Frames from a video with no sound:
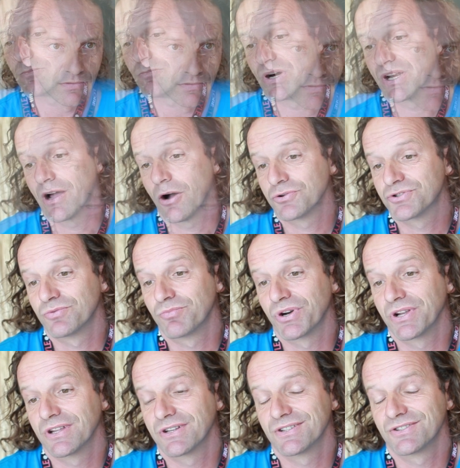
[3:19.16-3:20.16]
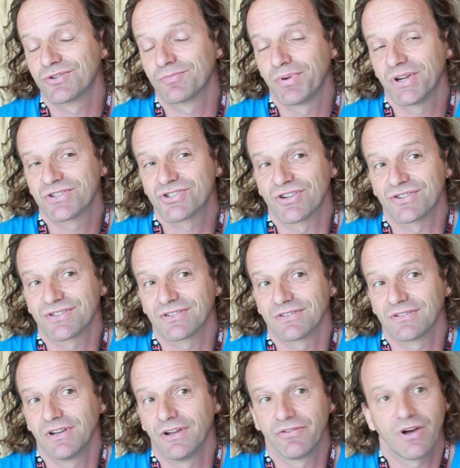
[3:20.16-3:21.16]
But how to bring it into pictures?
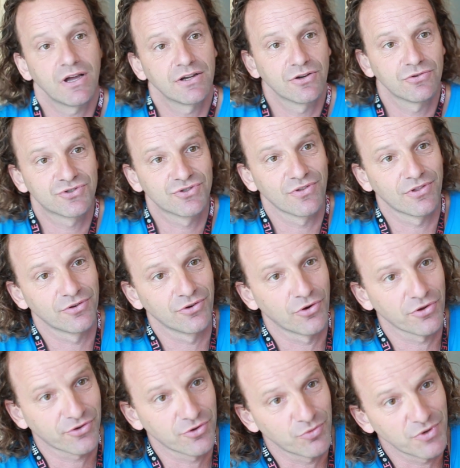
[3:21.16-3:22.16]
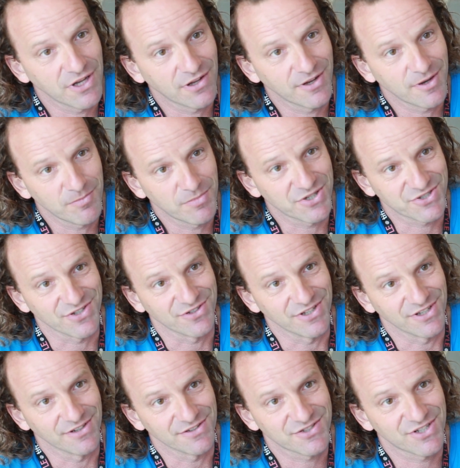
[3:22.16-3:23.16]
If I go to the North Korean
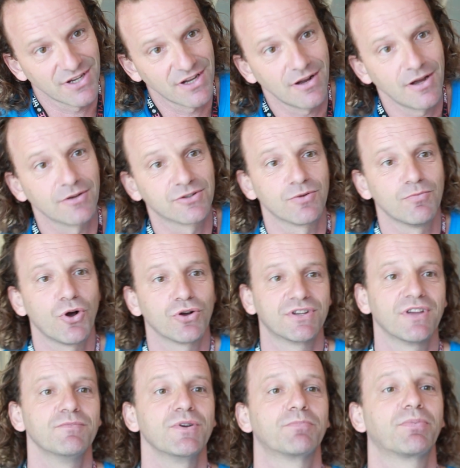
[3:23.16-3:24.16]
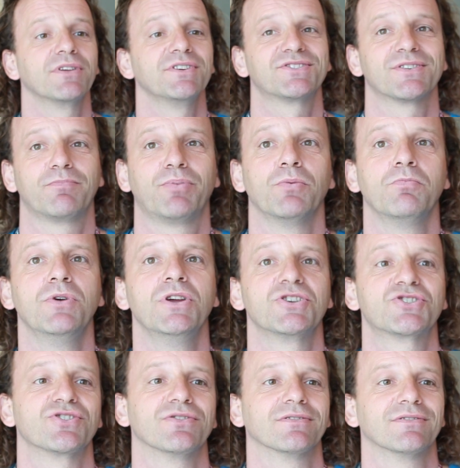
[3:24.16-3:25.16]
embassy and say, come on, give me please a
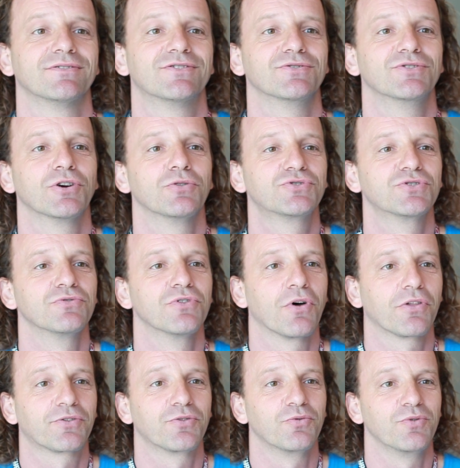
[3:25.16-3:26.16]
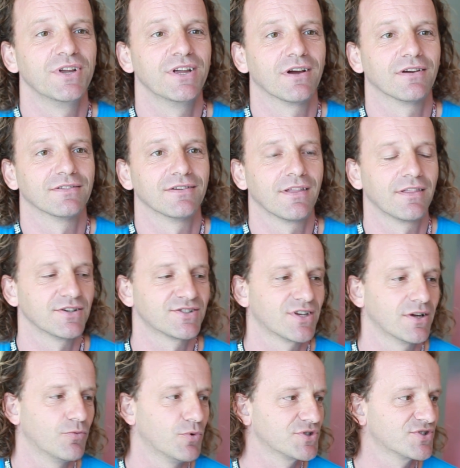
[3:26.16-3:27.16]
permission to go to North Korea. And they
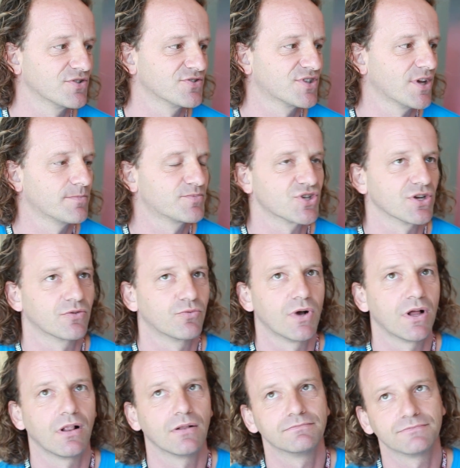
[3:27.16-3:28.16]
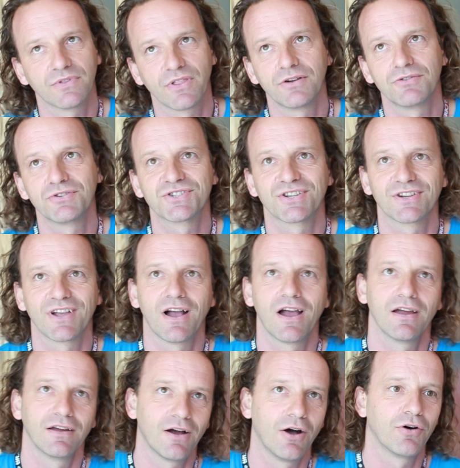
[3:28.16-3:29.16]
say, what's your subject? Well, there is a
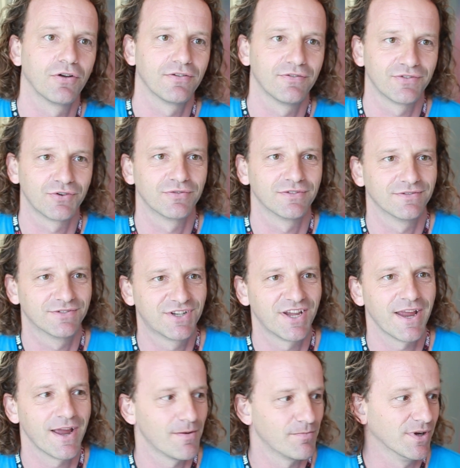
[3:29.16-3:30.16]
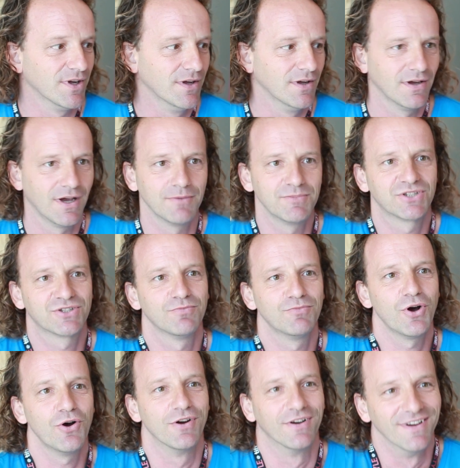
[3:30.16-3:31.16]
guy out of a camp. I mean,
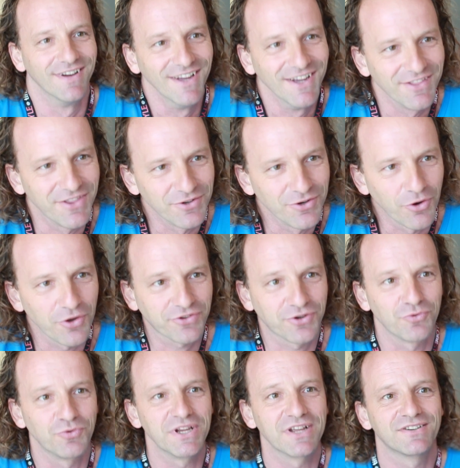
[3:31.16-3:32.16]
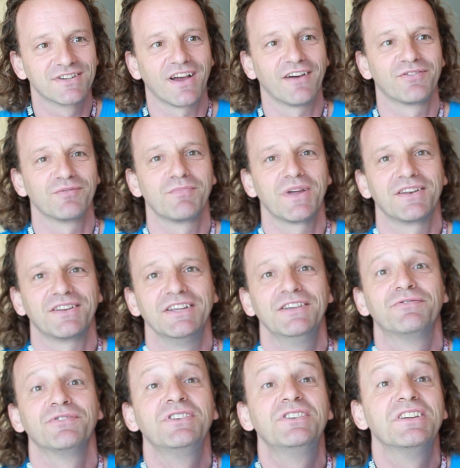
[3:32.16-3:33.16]
come on. The North Korean government
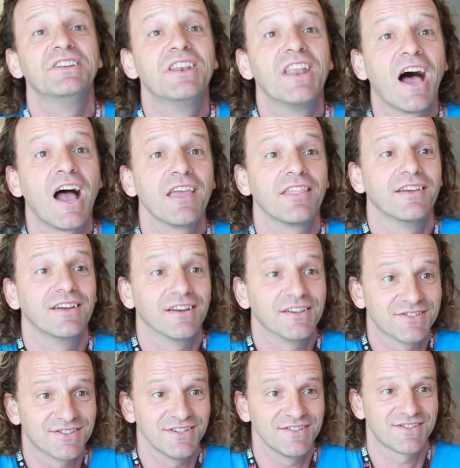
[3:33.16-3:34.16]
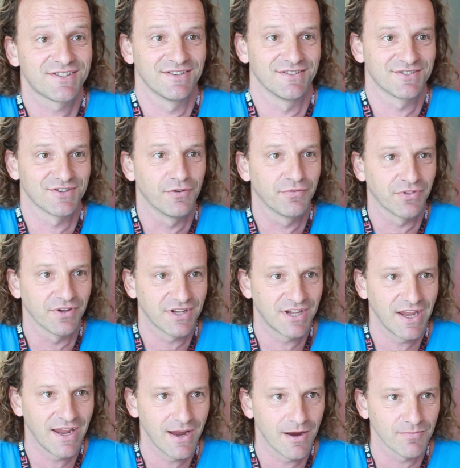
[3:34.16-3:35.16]
even deny the existence of the
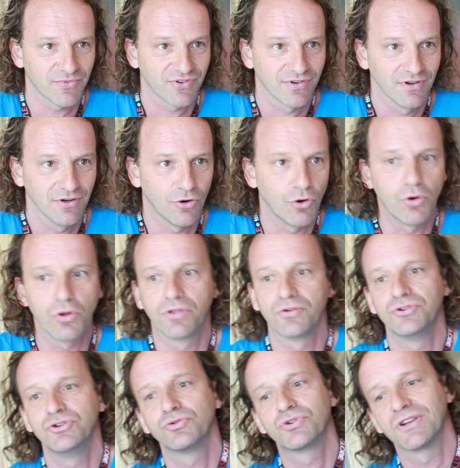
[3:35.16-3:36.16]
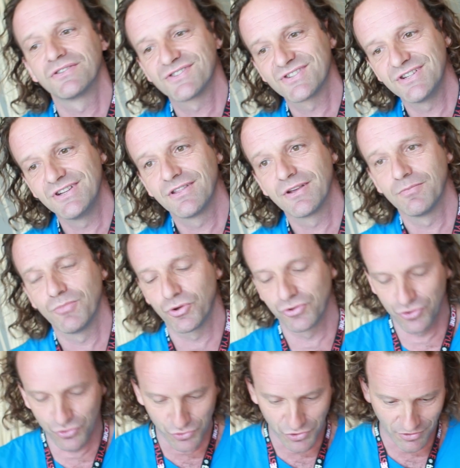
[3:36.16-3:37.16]
camps, although you can see them
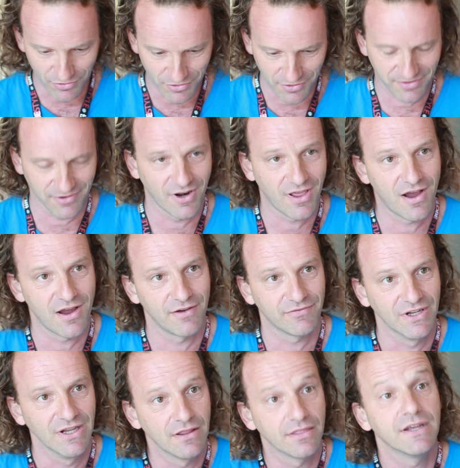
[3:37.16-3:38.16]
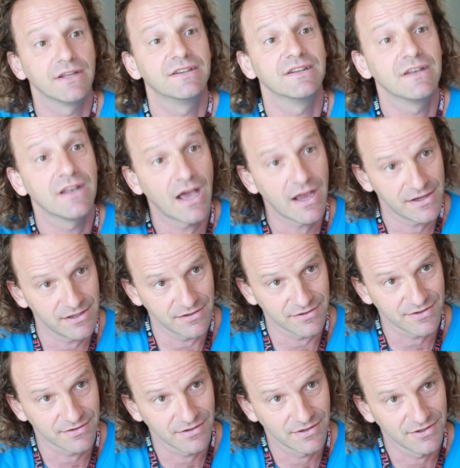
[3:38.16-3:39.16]
on Google Earth Live. They deny
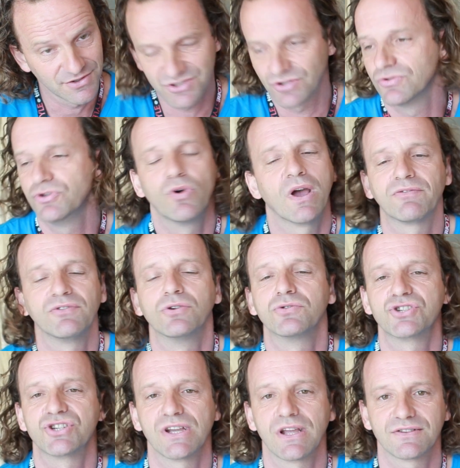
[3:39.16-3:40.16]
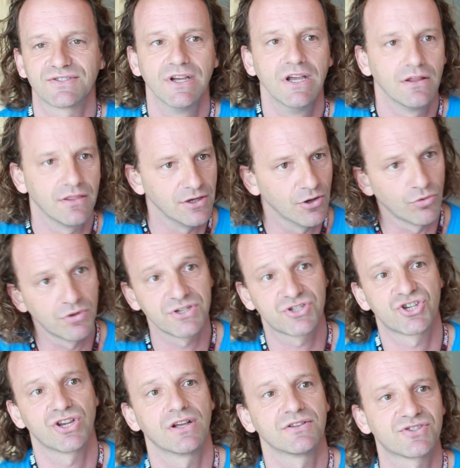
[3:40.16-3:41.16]
it. So you have no chance. The only
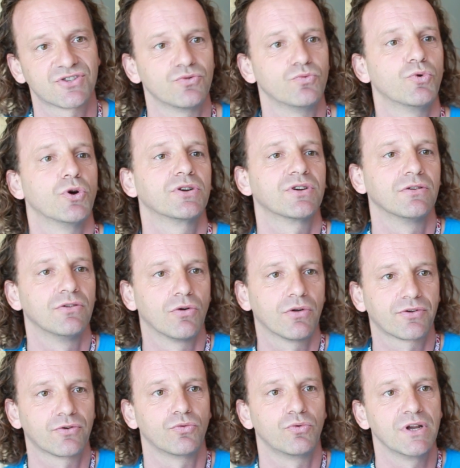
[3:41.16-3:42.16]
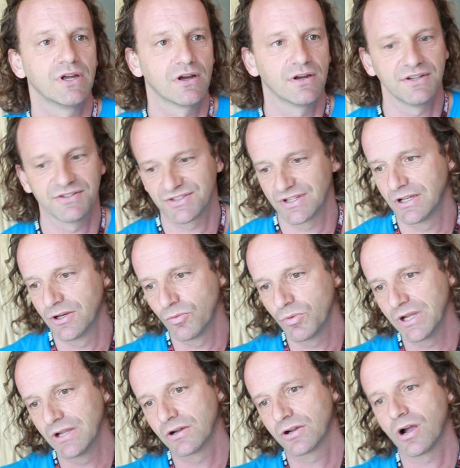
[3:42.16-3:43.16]
chance to work in North Korea is in a
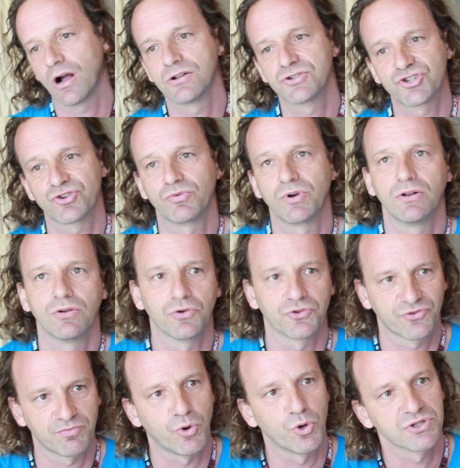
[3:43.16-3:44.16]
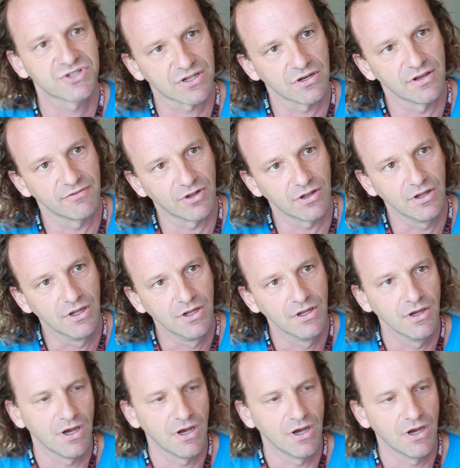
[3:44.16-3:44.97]
way a cultural or sports level.